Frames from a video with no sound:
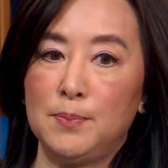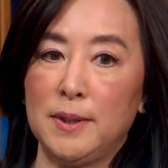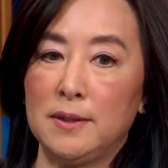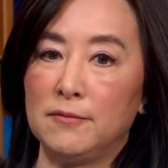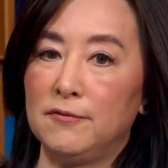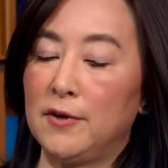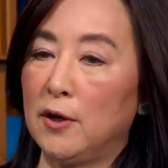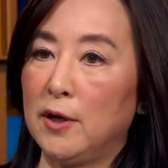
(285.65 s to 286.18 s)

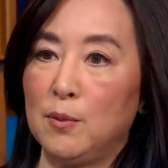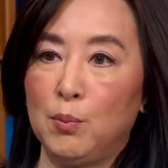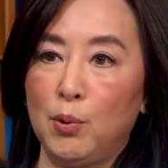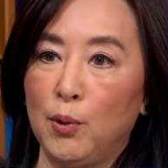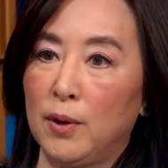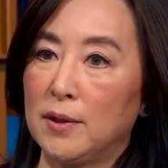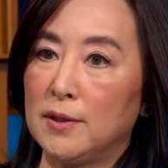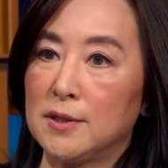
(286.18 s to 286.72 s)
been very
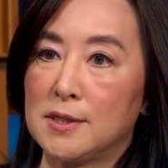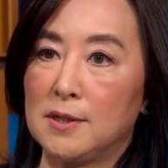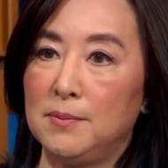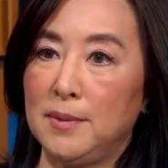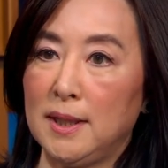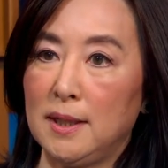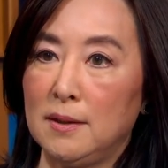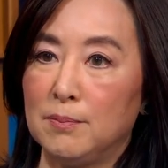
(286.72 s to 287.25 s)
important to
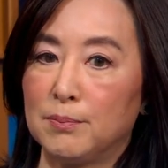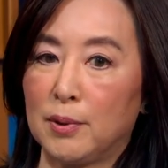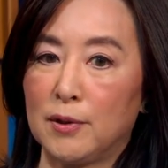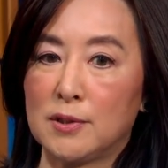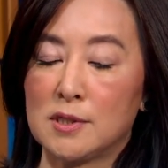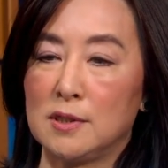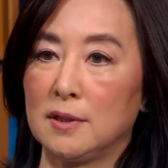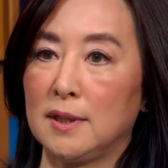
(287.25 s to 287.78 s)
me
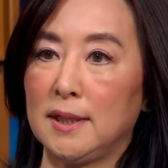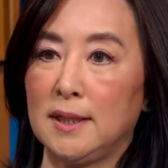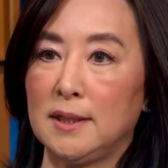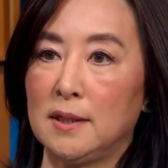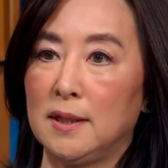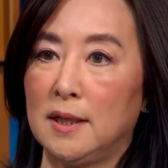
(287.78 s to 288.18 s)
personally.